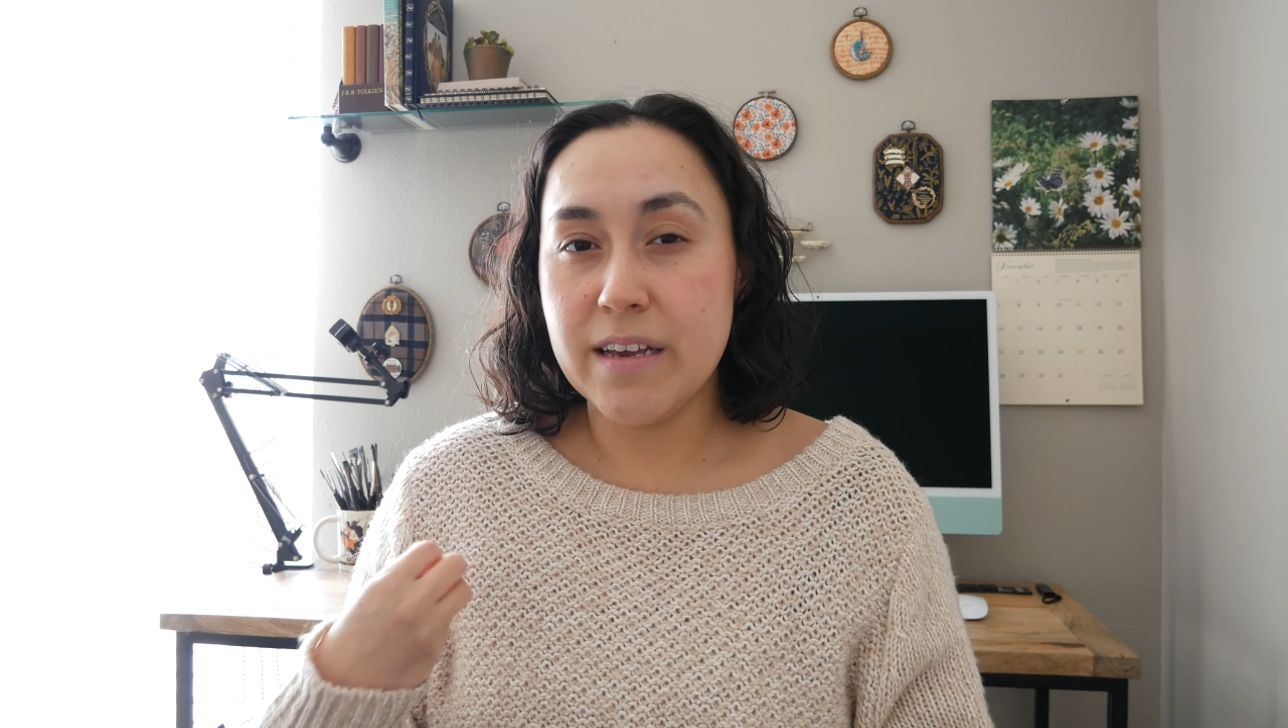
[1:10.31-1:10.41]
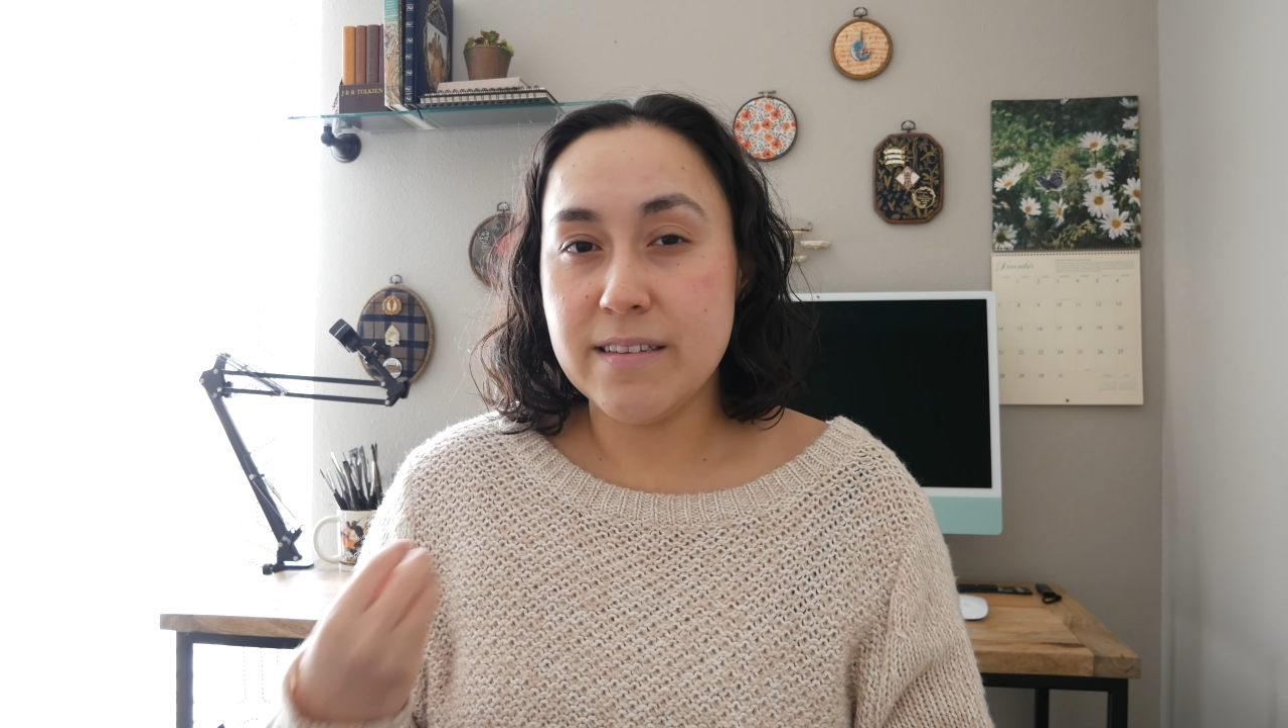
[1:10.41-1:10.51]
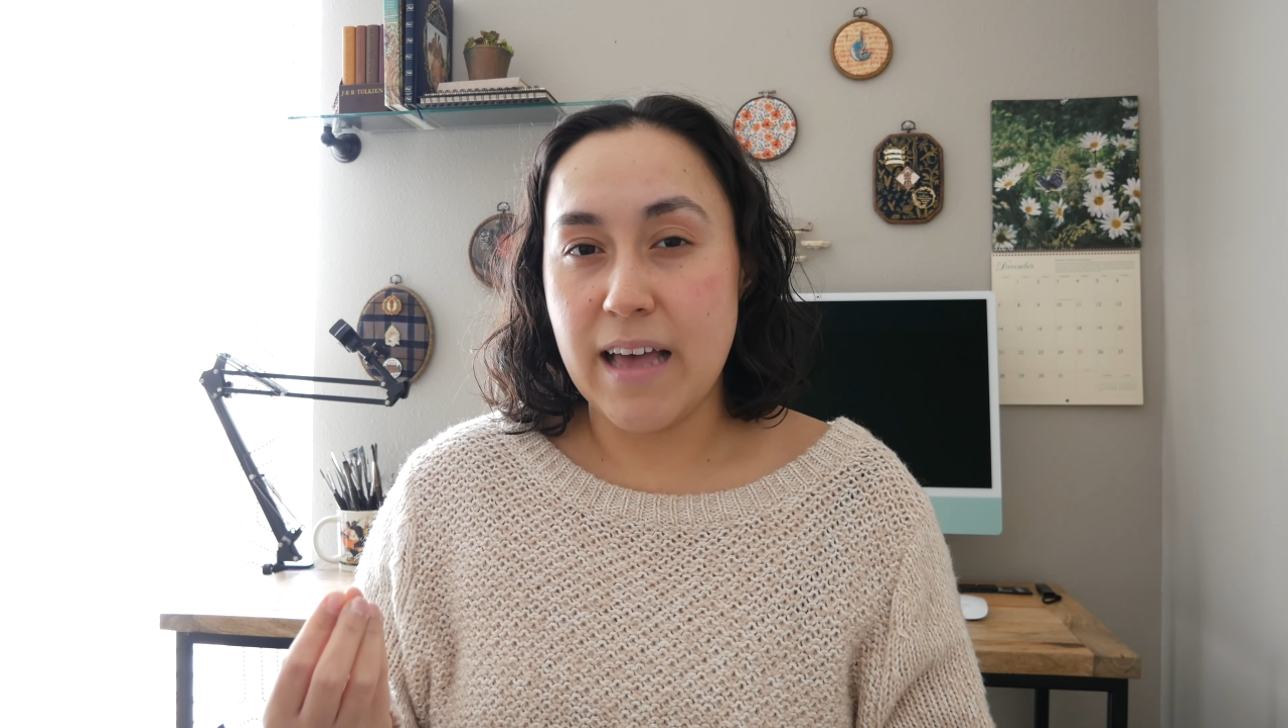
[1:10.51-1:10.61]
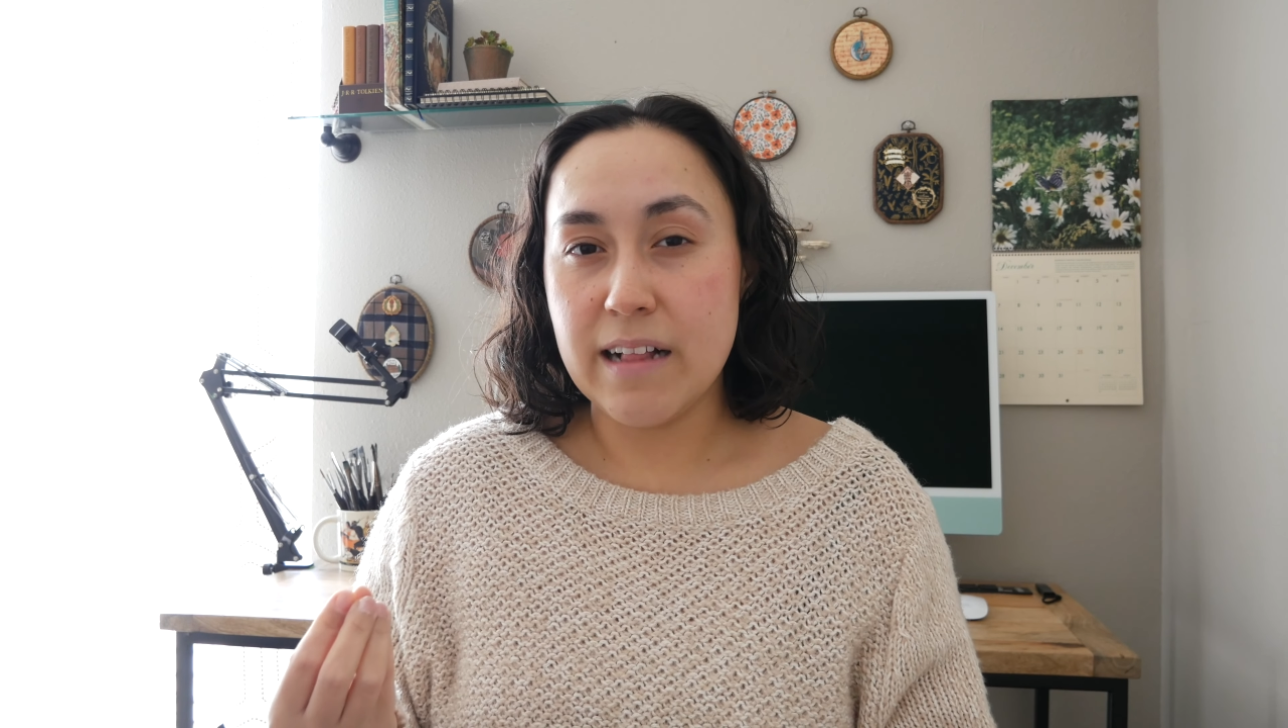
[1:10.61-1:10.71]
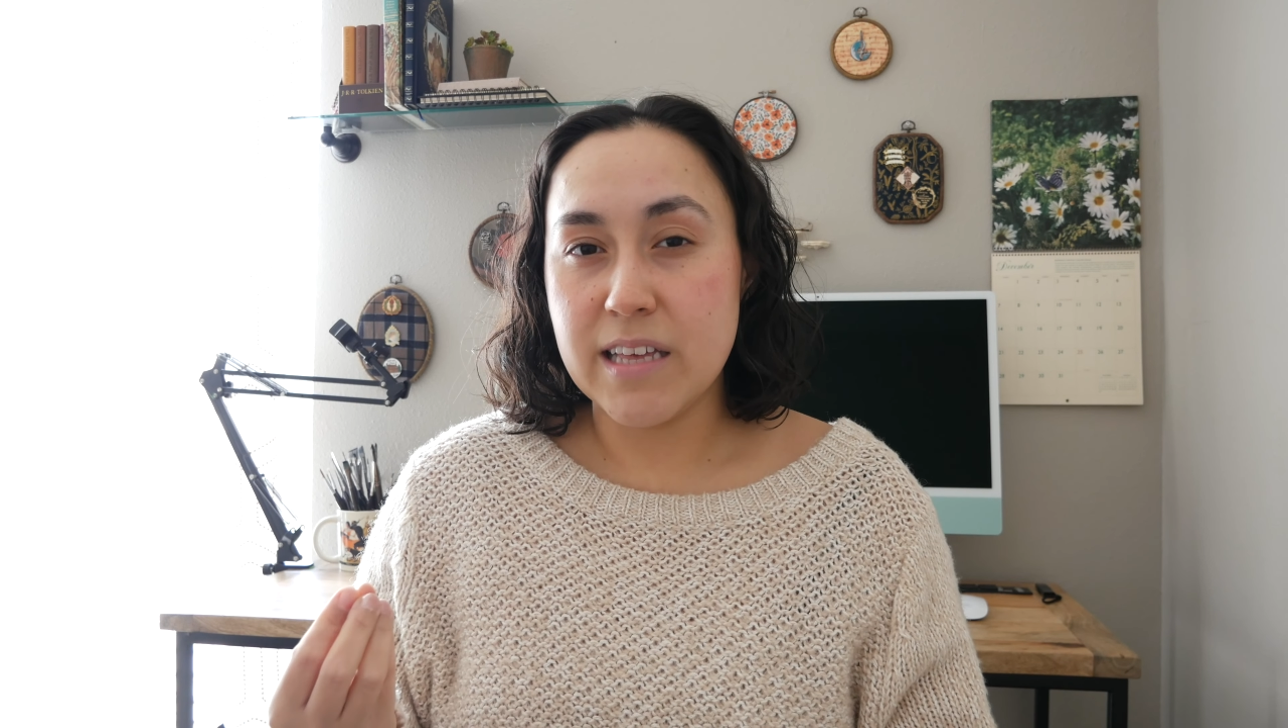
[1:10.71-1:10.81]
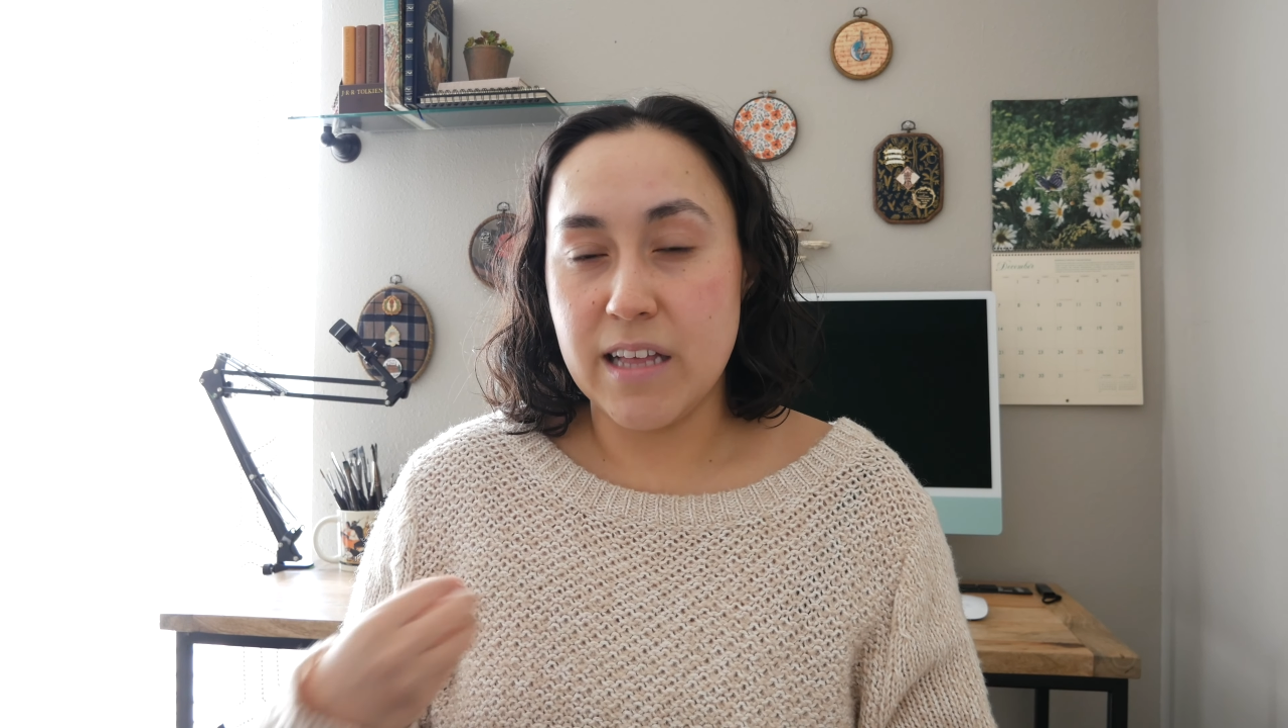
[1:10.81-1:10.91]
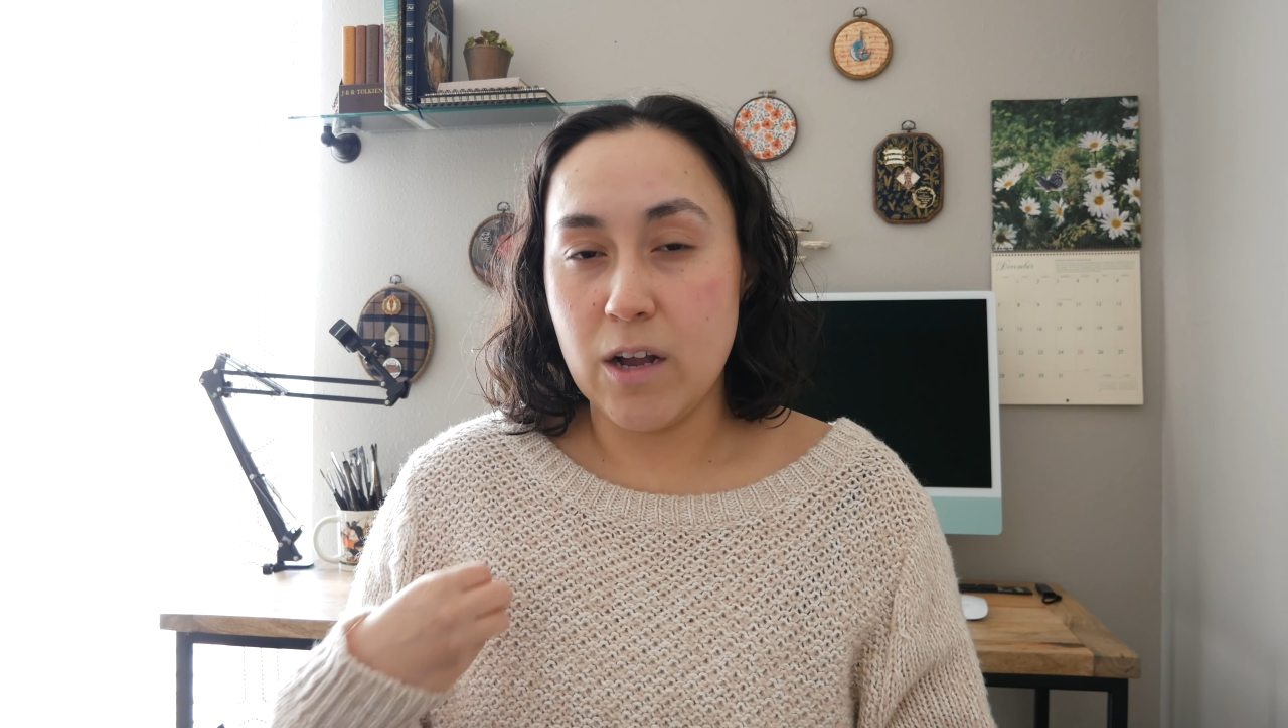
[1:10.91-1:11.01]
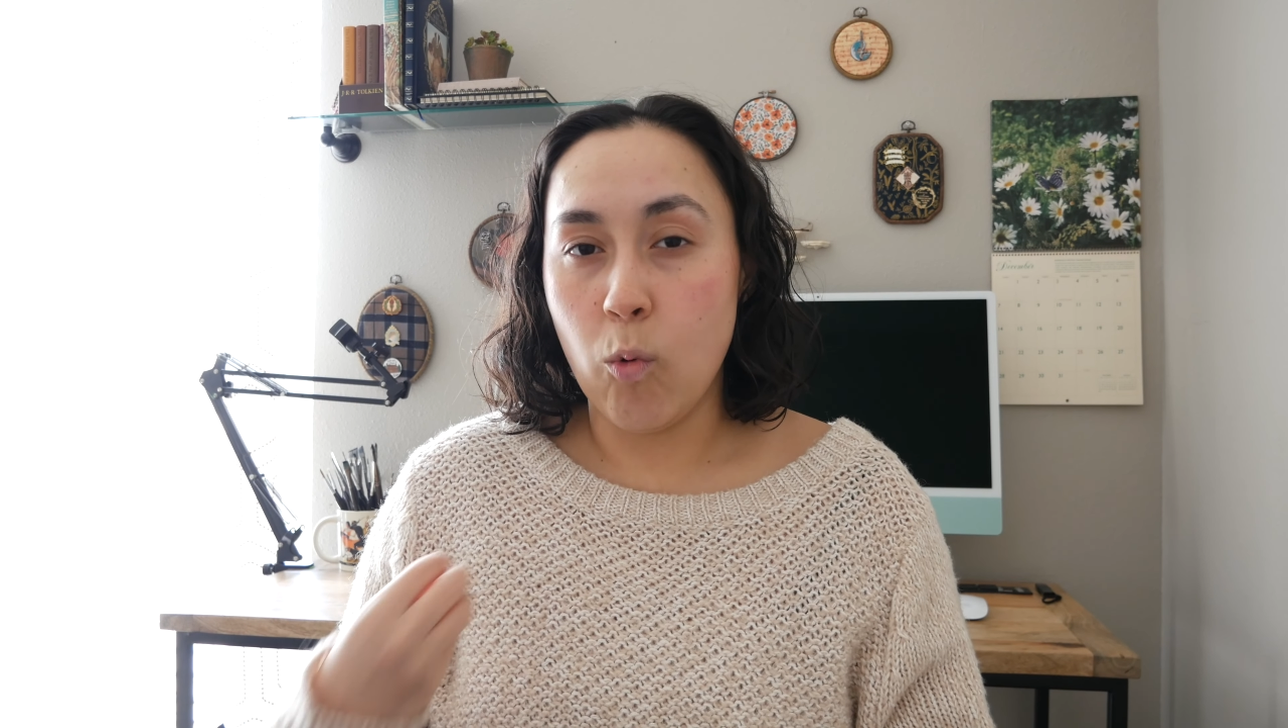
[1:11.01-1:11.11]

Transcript: exactly like